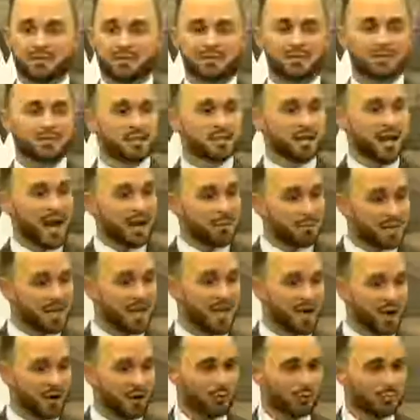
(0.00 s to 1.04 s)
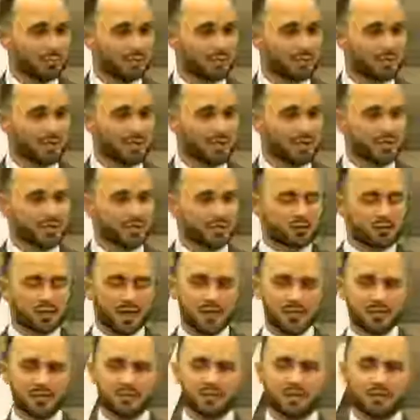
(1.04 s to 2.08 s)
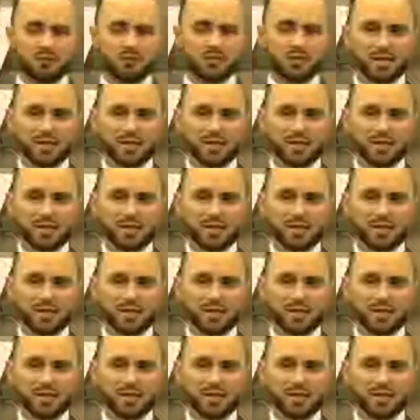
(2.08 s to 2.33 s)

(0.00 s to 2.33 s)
to not be helped. So that gives you